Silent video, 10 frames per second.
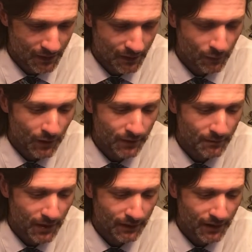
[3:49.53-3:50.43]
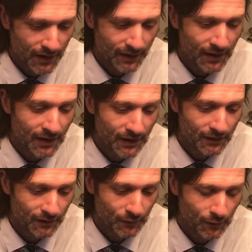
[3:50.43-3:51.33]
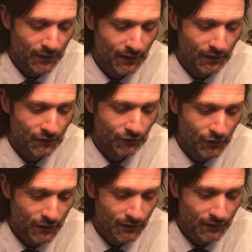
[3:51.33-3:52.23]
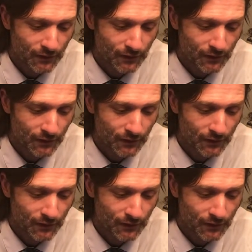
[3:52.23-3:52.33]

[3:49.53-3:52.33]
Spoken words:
What did Montag hit with his foot?